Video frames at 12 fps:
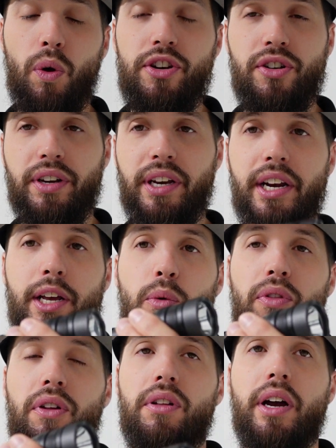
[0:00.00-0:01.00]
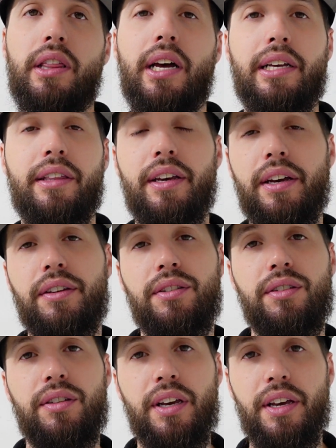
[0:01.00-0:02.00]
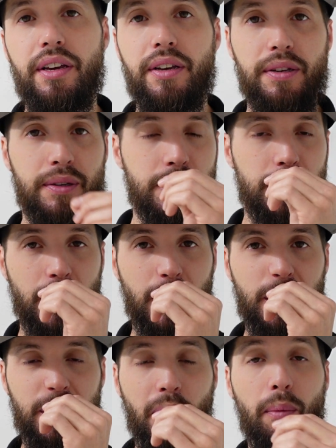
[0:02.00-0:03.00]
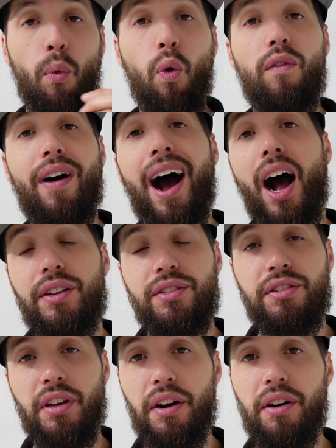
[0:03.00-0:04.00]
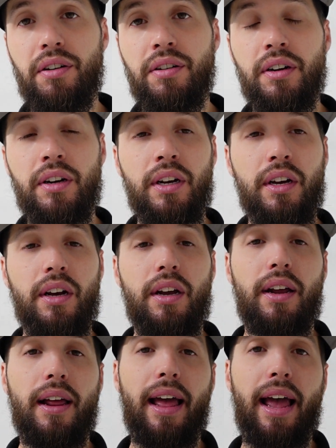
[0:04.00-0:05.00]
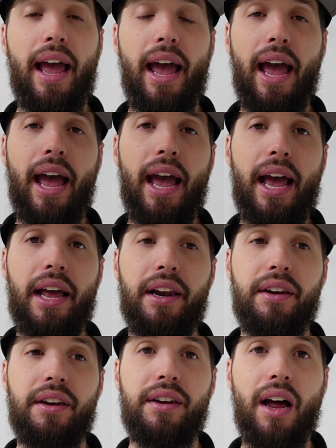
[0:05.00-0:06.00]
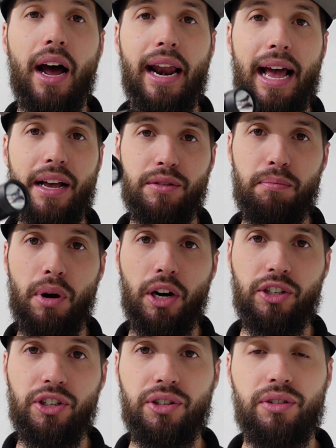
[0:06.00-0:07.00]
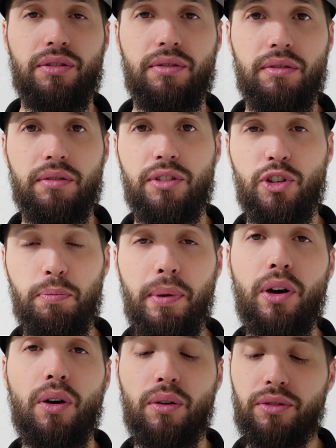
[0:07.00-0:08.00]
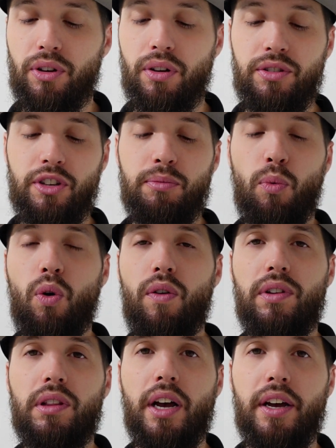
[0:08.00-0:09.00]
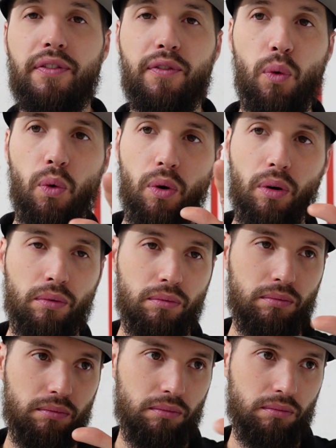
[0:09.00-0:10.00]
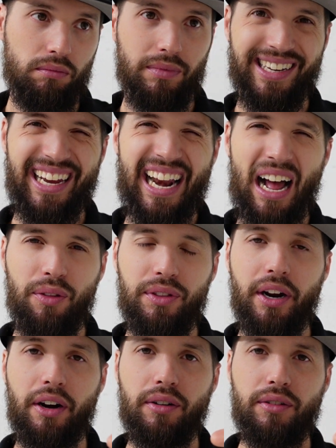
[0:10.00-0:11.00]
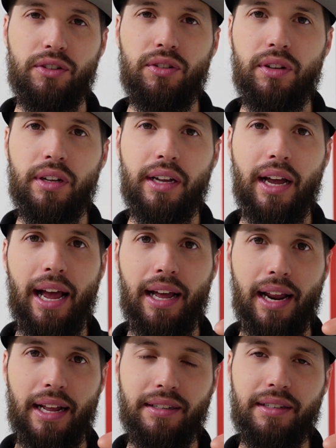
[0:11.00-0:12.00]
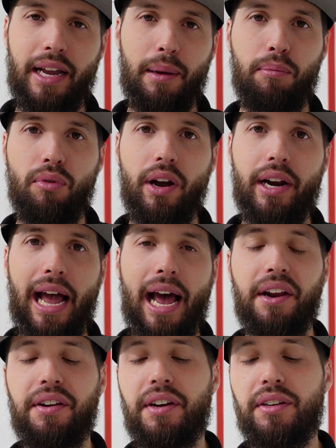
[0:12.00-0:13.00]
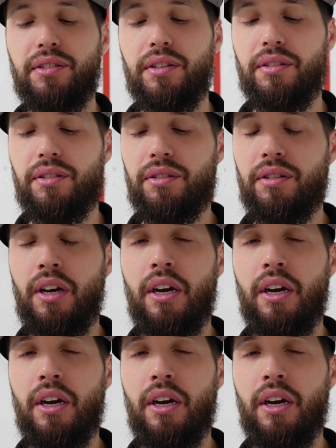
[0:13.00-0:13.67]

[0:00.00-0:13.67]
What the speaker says: what you're getting with a light like this is, more of a hot center and not as much spill. So this is more of a light for getting out there and staying bright at a distance.